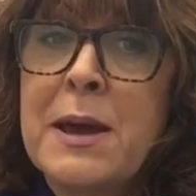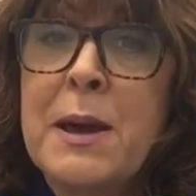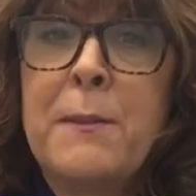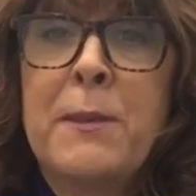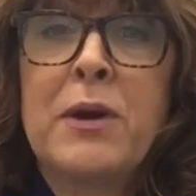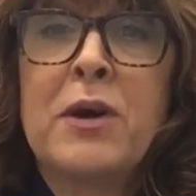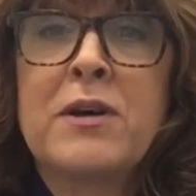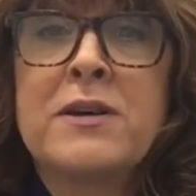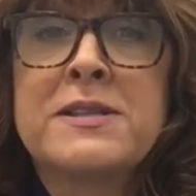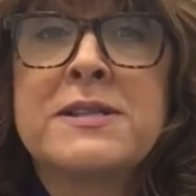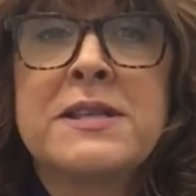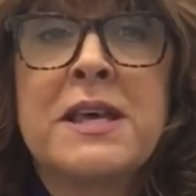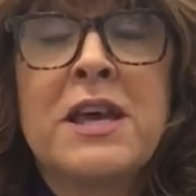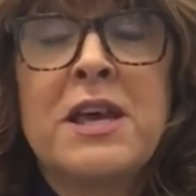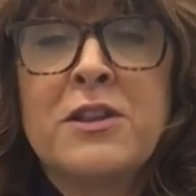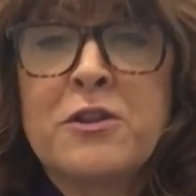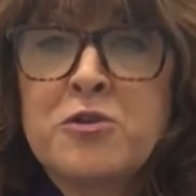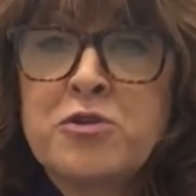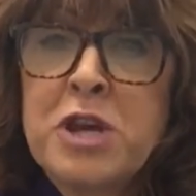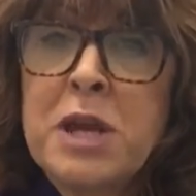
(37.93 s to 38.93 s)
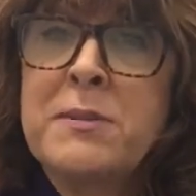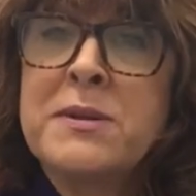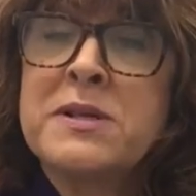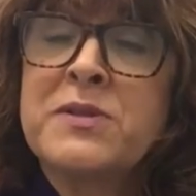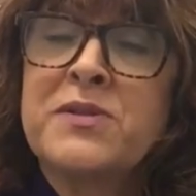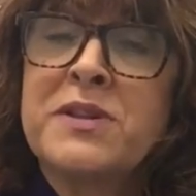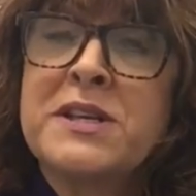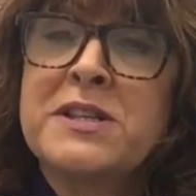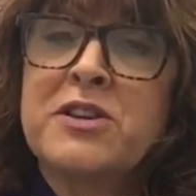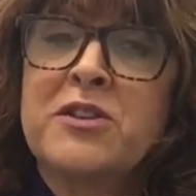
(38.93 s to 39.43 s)
because the treatments
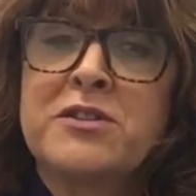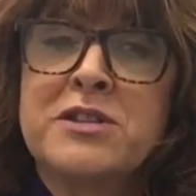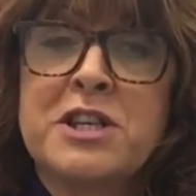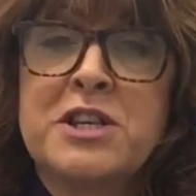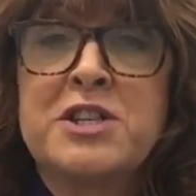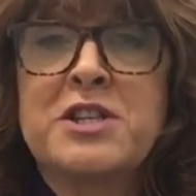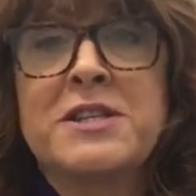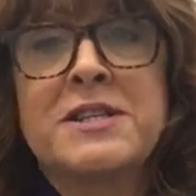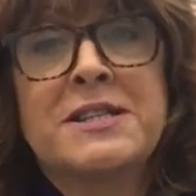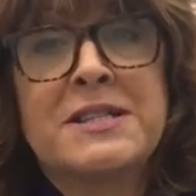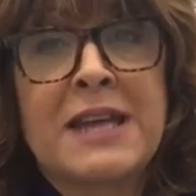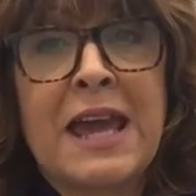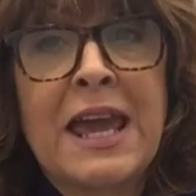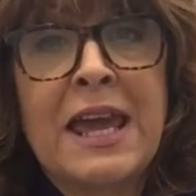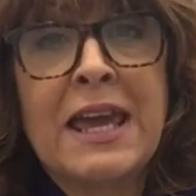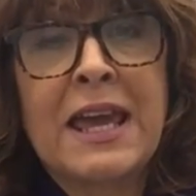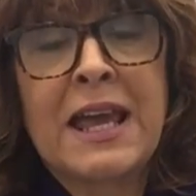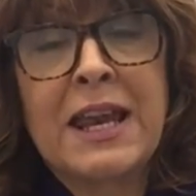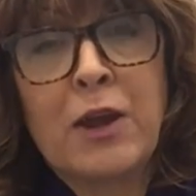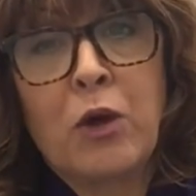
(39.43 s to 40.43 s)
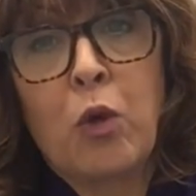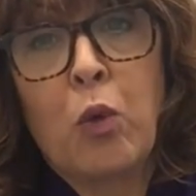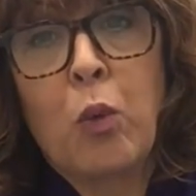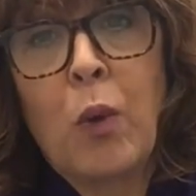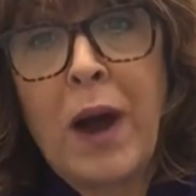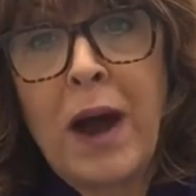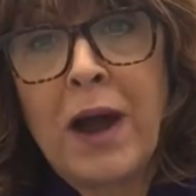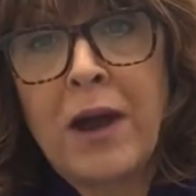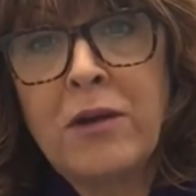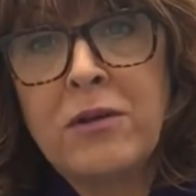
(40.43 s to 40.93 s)
for these conditions take a little
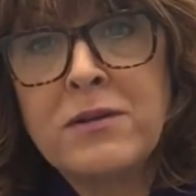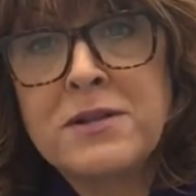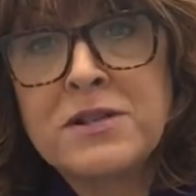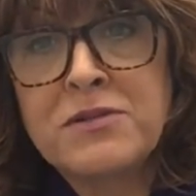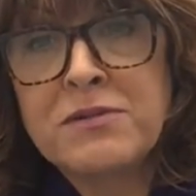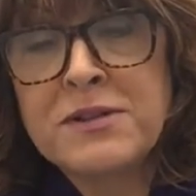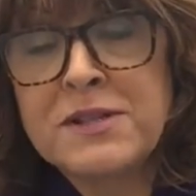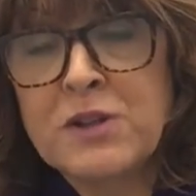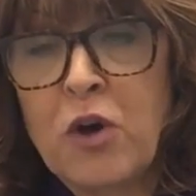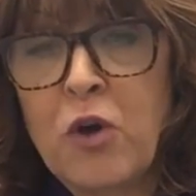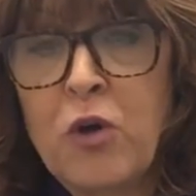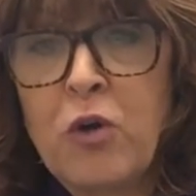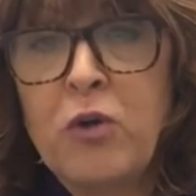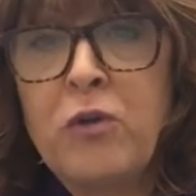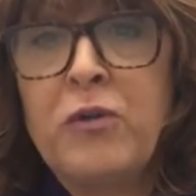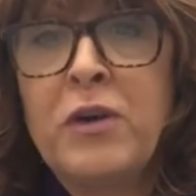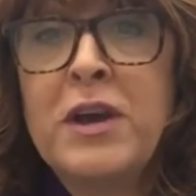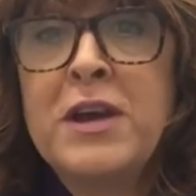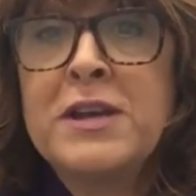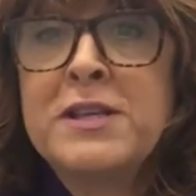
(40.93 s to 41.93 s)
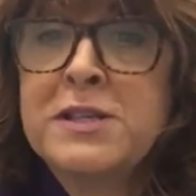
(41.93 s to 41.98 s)
while to resolve.